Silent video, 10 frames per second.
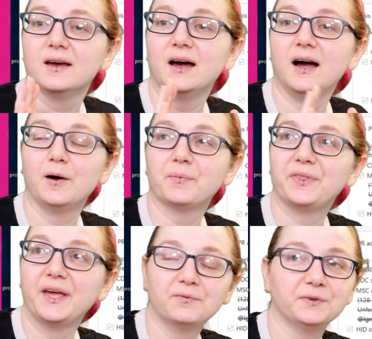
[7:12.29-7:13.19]
Um,
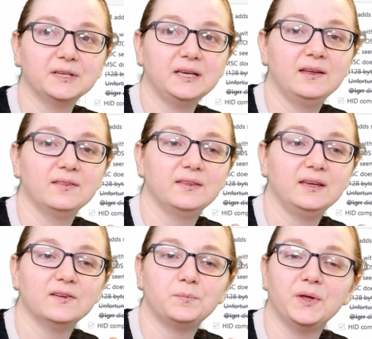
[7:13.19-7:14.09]
thankfully, the
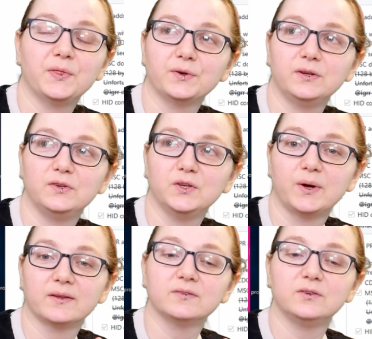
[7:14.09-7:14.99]
ESP32
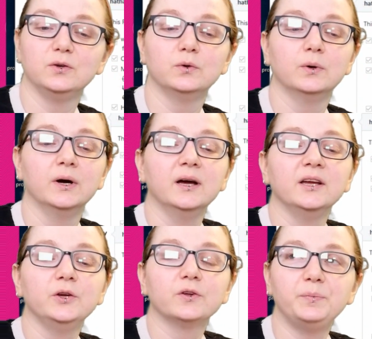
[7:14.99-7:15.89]
S2
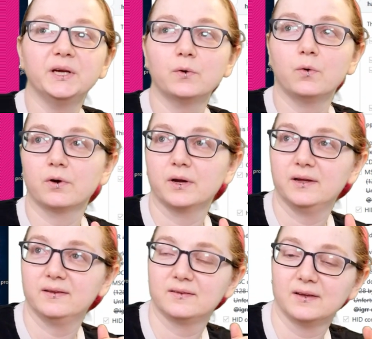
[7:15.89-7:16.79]
USB core
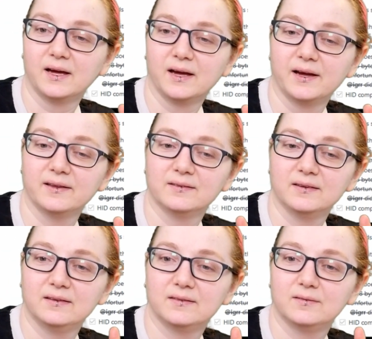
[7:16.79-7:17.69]
is uh,
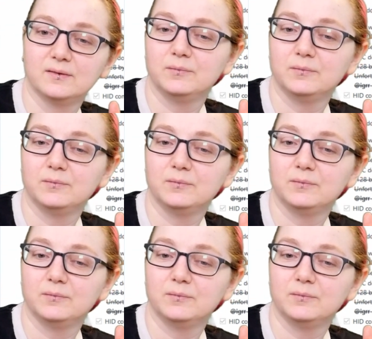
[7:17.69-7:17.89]
it's